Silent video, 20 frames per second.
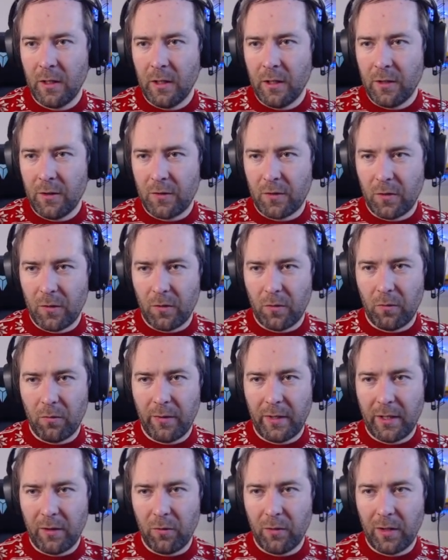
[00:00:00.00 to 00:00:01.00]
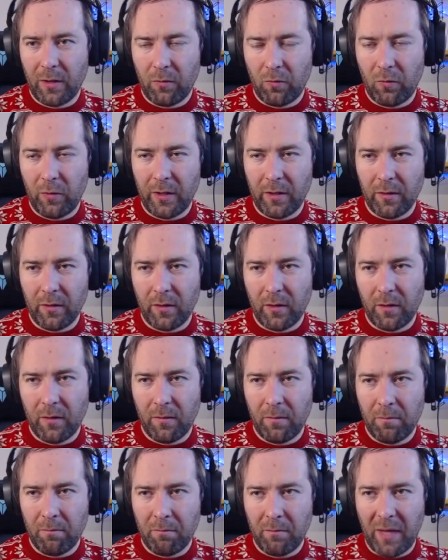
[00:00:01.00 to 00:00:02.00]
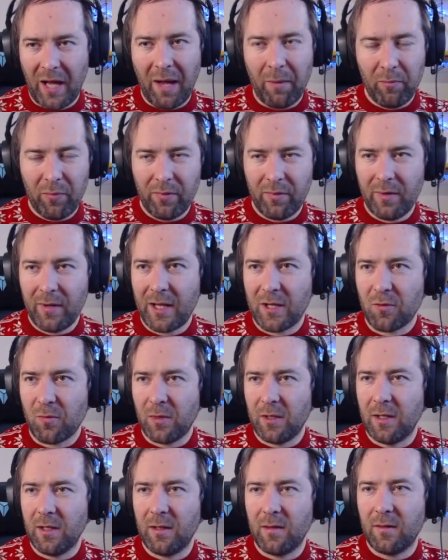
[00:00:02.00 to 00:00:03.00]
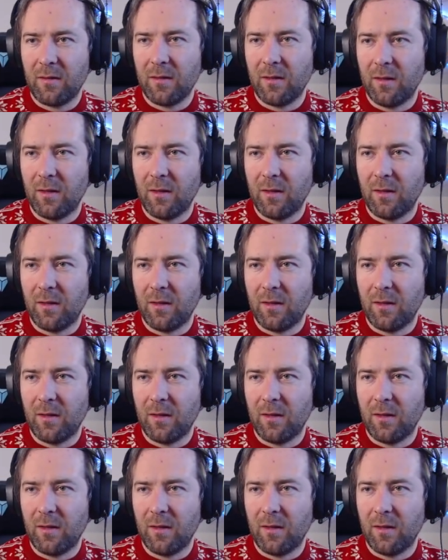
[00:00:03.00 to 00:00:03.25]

So we can do that with a map as we did